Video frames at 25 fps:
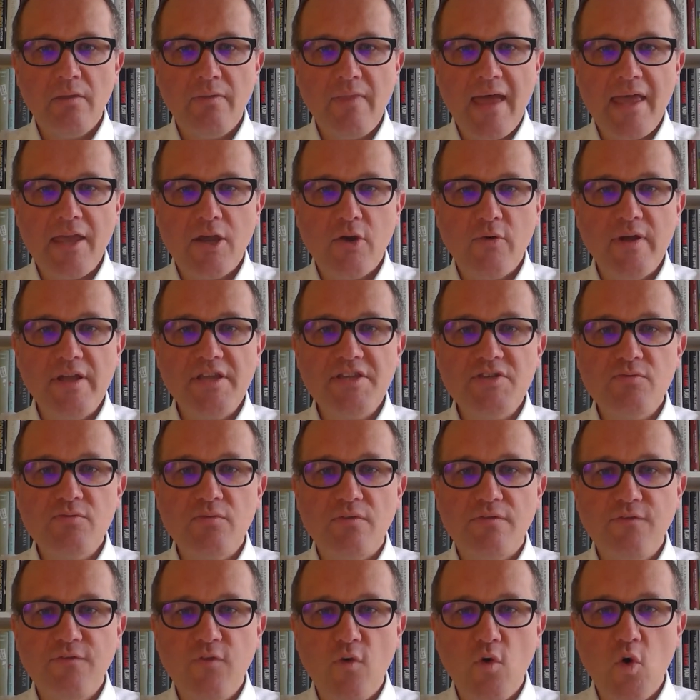That equates to a
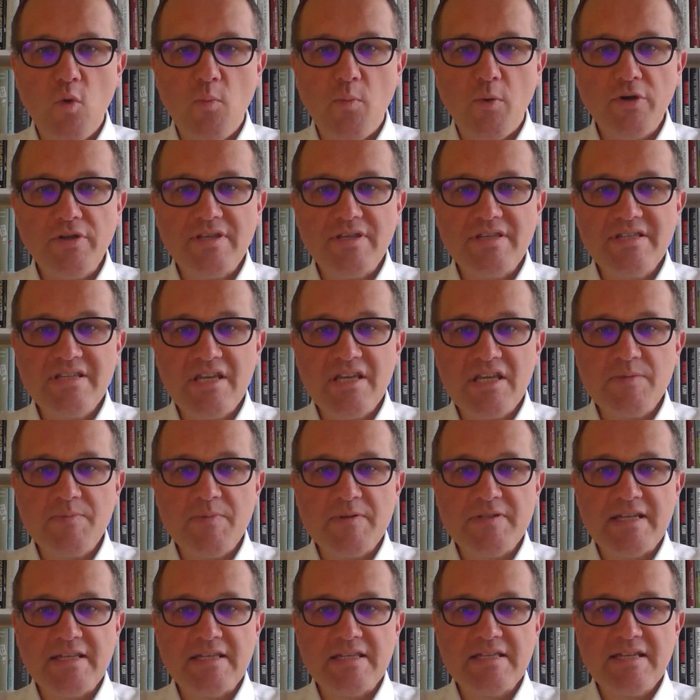
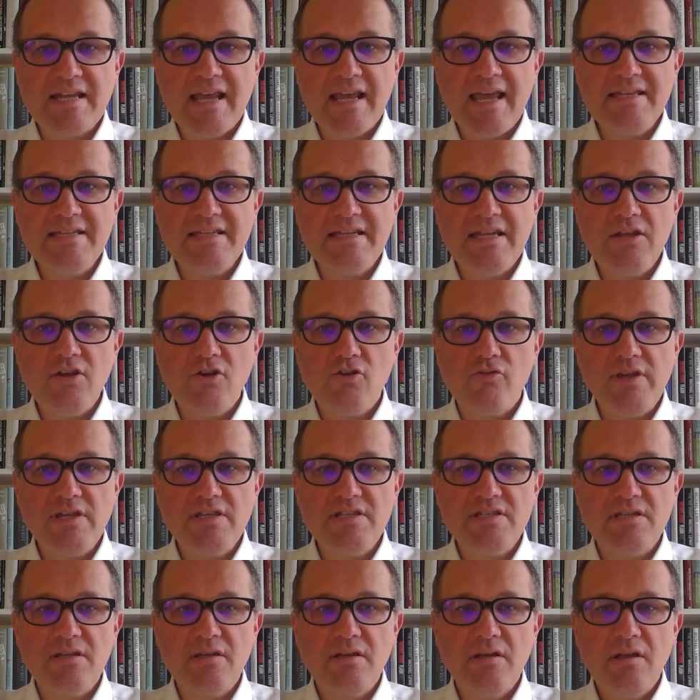4.6% stated
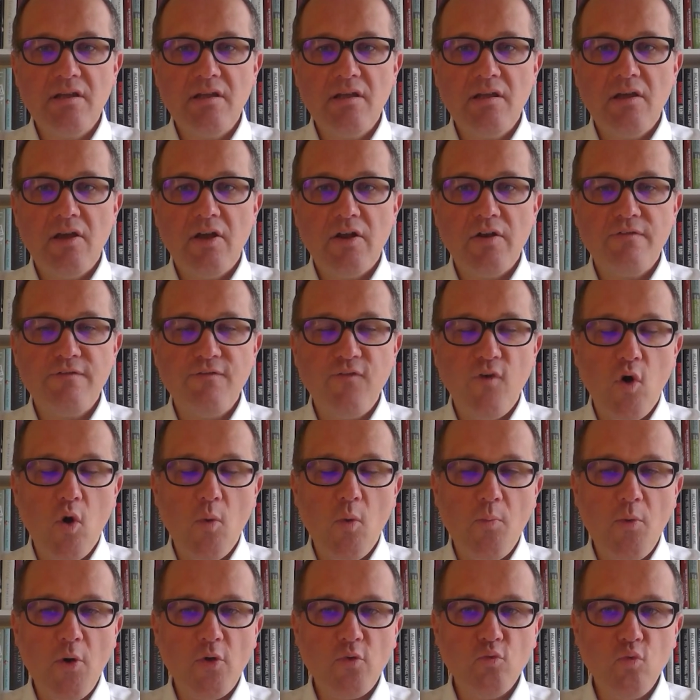increase and a
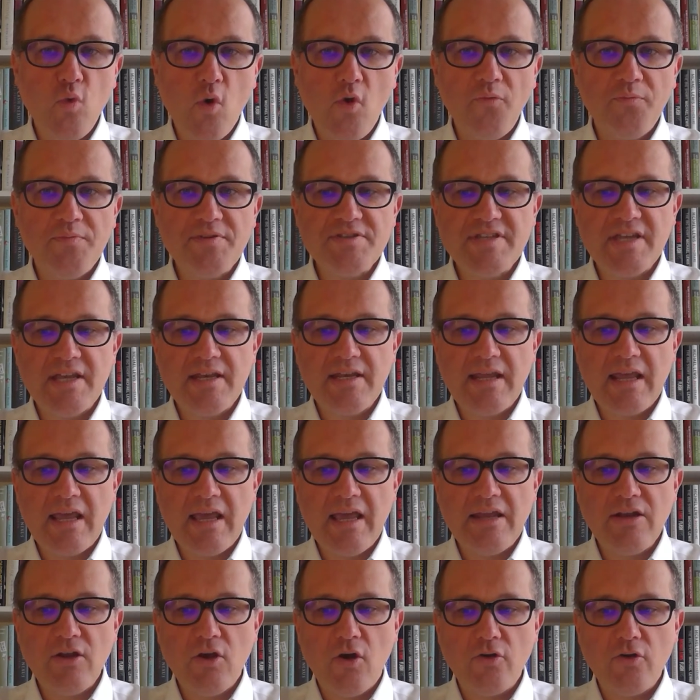4.1%
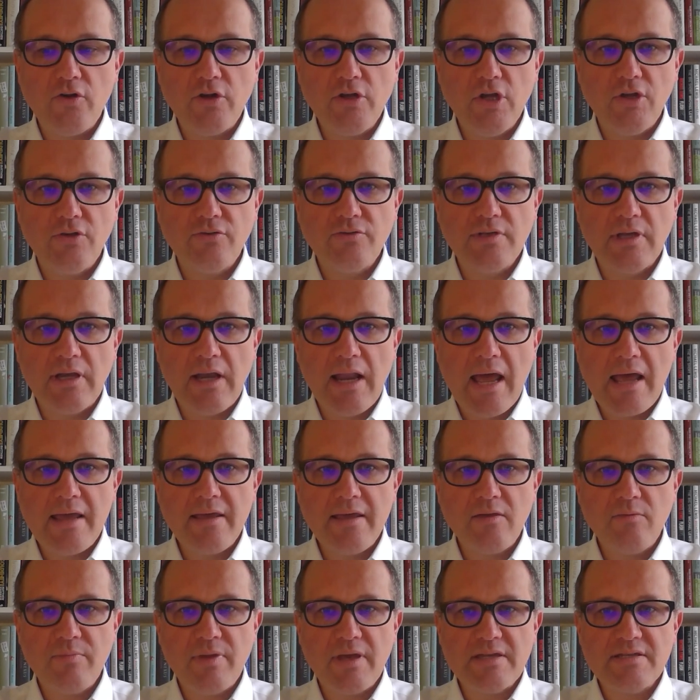gain on an
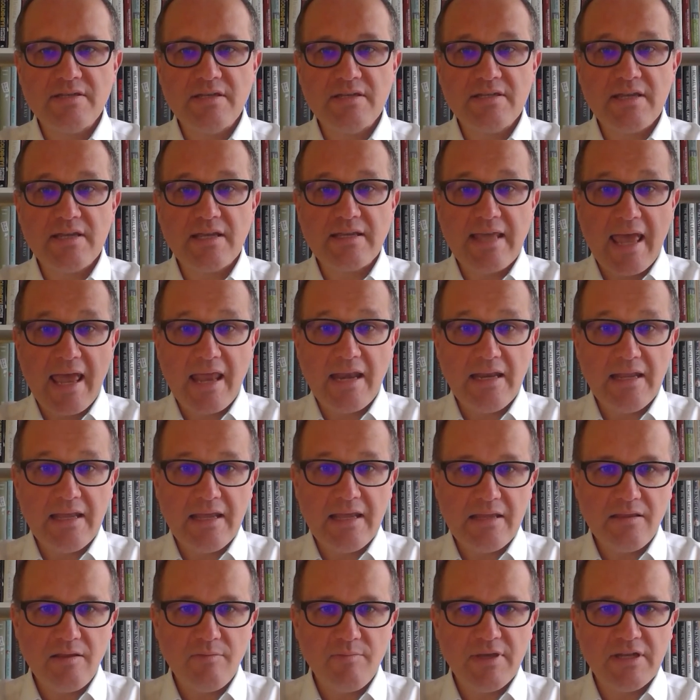underlying basis, again
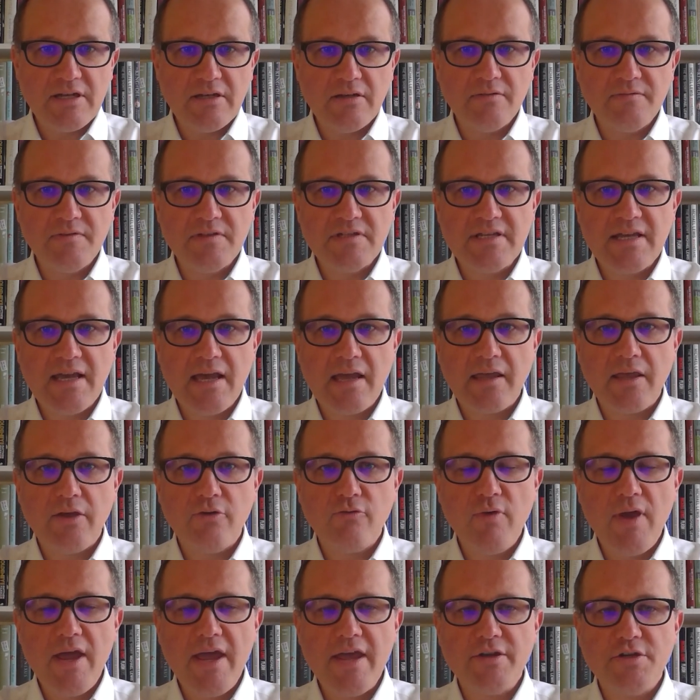in the middle of the target
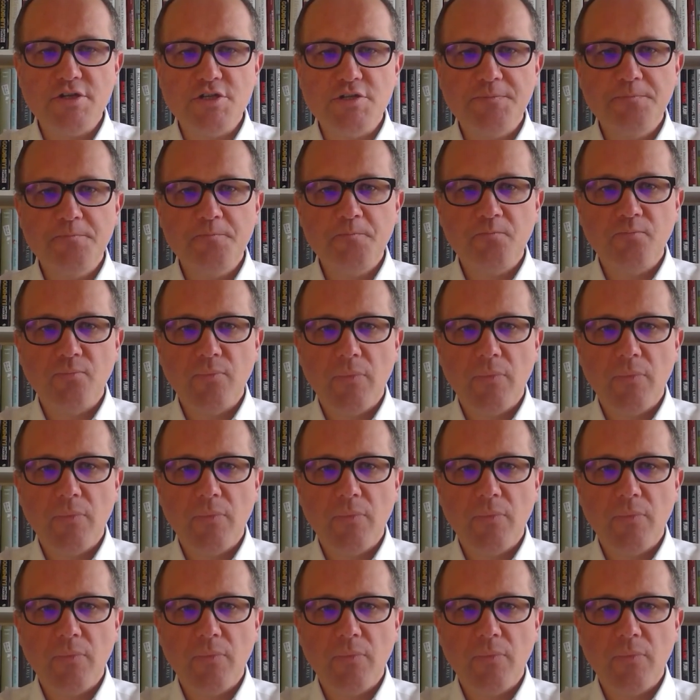range.